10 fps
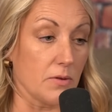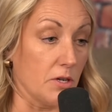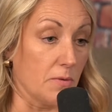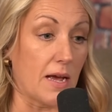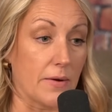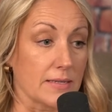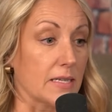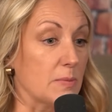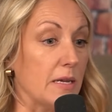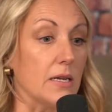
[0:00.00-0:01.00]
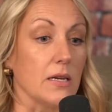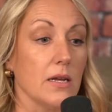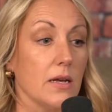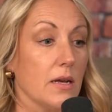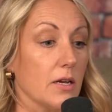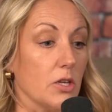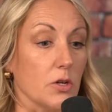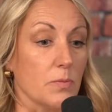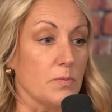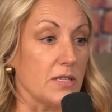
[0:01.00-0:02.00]
you know, now ex husband. And, you
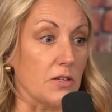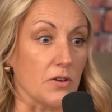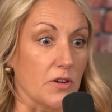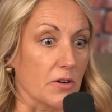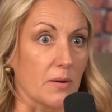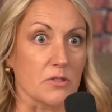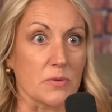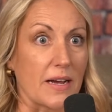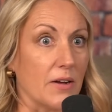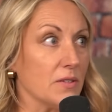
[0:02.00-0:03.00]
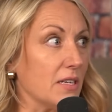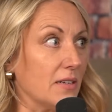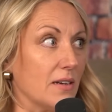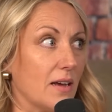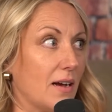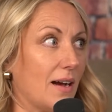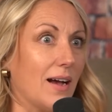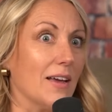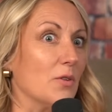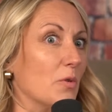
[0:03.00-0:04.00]
know, senior year comes around and
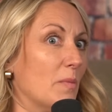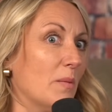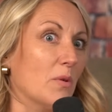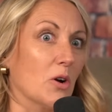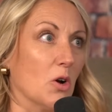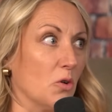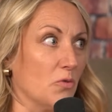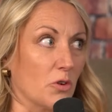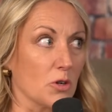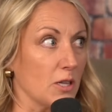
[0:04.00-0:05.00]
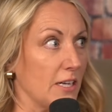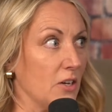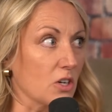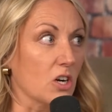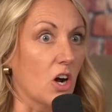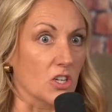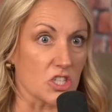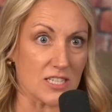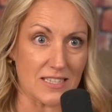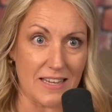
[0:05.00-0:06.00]
I don't remember overtly or
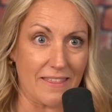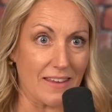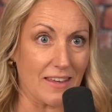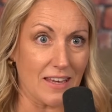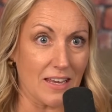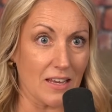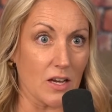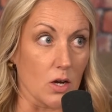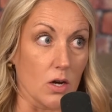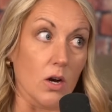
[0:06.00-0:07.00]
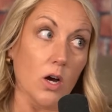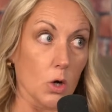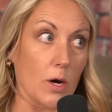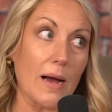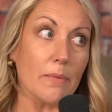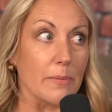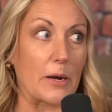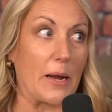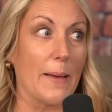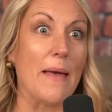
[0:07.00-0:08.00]
consciously thinking, oh crap, I
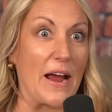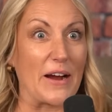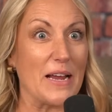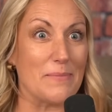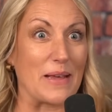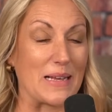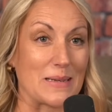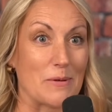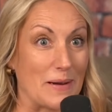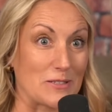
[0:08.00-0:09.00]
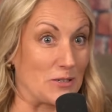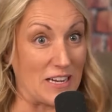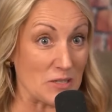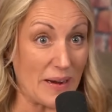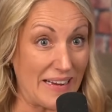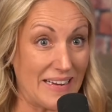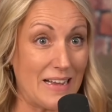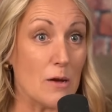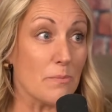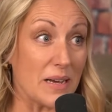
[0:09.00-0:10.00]
better get married because I'm about to graduate.
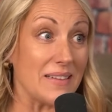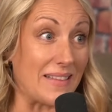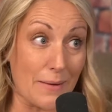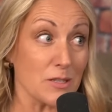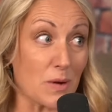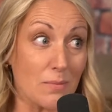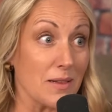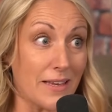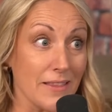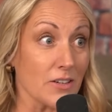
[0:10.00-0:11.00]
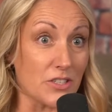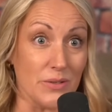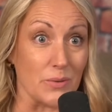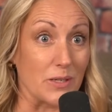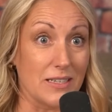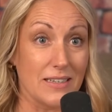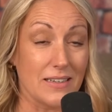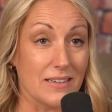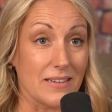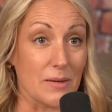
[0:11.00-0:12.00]
But that was probably in there too. Mm
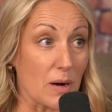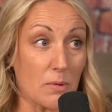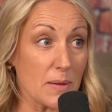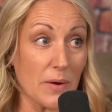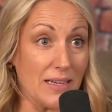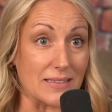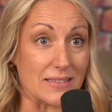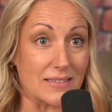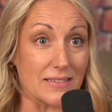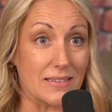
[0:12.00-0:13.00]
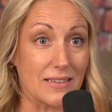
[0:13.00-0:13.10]
-hmm. It probably was.